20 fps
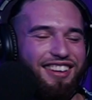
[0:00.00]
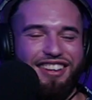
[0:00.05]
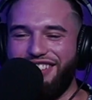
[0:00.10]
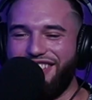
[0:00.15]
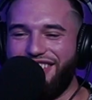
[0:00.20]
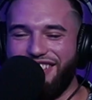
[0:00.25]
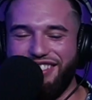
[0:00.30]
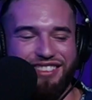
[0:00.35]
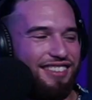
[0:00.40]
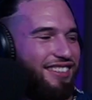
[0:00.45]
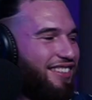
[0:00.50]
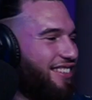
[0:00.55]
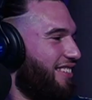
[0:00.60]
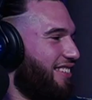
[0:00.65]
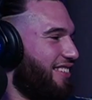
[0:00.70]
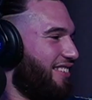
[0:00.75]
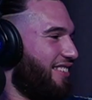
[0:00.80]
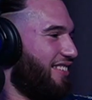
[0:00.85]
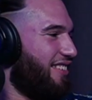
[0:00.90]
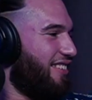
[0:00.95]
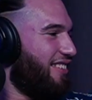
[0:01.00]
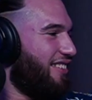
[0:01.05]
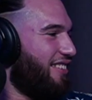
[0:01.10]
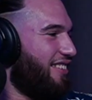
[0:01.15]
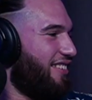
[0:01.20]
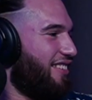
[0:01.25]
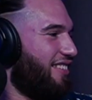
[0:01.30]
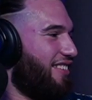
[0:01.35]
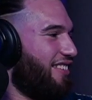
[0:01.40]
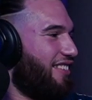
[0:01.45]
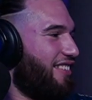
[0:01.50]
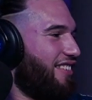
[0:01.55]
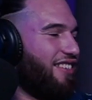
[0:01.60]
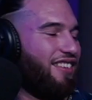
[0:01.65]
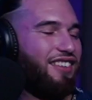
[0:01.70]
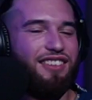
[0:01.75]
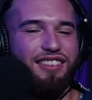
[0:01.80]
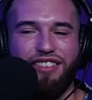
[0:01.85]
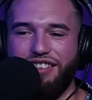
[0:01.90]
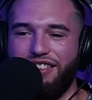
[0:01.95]
There it is. All right.
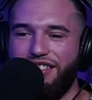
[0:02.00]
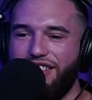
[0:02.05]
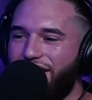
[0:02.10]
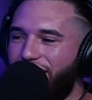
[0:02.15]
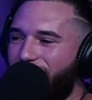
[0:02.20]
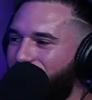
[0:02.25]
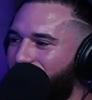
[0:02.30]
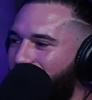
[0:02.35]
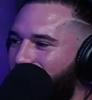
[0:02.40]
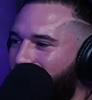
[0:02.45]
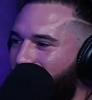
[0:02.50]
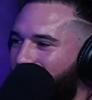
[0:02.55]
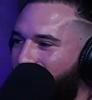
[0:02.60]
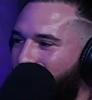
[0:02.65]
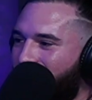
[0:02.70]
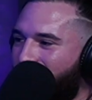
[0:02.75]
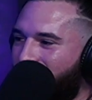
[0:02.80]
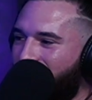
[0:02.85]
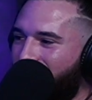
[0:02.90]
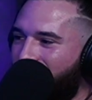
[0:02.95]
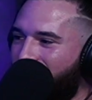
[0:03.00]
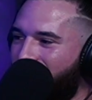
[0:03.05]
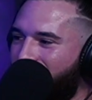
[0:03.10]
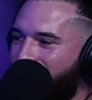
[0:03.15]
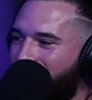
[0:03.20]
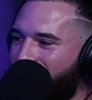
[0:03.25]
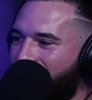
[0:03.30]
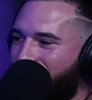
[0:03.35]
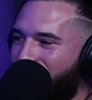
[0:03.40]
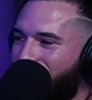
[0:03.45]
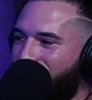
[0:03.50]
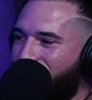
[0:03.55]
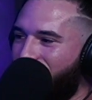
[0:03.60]
We're all set with the questions. We're all done.